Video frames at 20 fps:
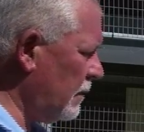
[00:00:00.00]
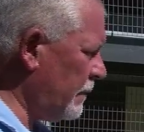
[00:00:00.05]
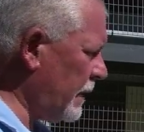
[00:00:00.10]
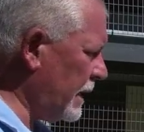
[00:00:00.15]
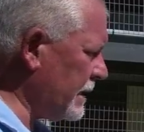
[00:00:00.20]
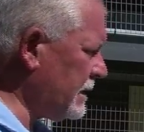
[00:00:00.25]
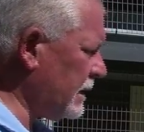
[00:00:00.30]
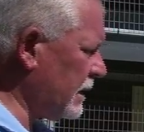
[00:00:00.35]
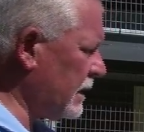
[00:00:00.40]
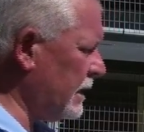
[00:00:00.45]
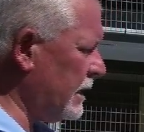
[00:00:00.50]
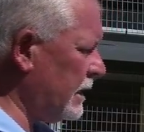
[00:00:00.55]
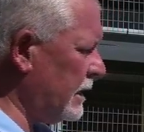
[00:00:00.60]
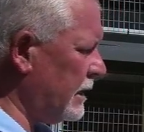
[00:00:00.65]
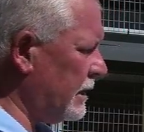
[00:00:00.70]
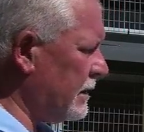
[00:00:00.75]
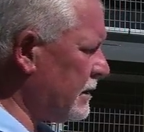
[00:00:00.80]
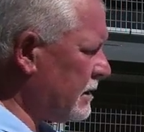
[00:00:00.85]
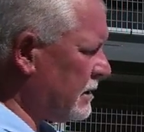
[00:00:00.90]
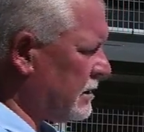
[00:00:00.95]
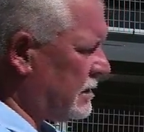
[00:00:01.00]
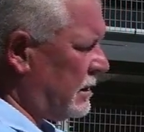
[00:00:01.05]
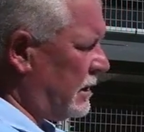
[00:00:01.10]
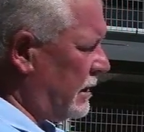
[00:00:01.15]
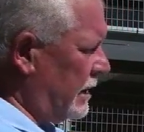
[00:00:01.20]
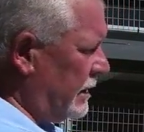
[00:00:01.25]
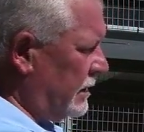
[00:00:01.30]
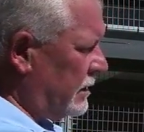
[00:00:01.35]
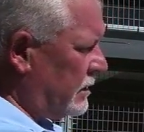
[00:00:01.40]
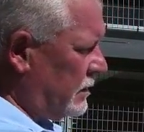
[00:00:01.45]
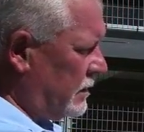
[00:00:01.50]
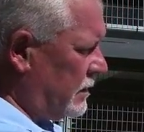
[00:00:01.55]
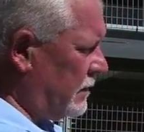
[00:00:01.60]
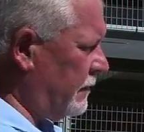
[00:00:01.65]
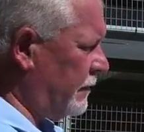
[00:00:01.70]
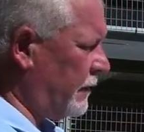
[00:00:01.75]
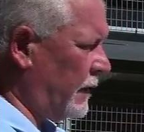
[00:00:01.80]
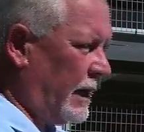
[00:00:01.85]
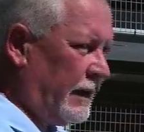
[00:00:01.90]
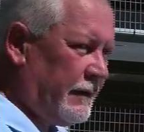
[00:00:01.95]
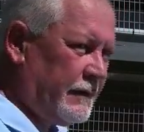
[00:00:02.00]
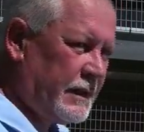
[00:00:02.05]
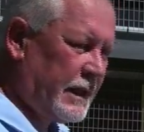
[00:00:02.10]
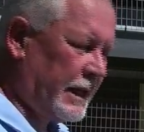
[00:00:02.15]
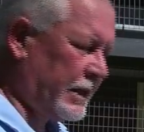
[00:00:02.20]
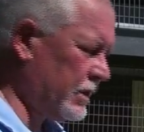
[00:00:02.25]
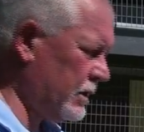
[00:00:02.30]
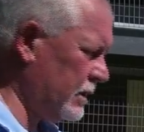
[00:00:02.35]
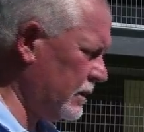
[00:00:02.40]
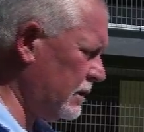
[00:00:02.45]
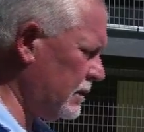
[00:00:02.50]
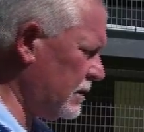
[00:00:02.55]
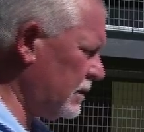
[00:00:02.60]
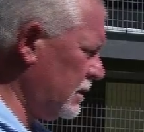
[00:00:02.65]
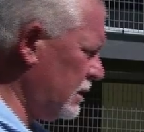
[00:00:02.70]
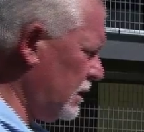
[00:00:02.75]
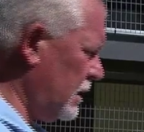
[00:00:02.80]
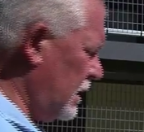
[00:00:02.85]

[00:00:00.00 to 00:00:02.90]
Basically, it's in 5 sections.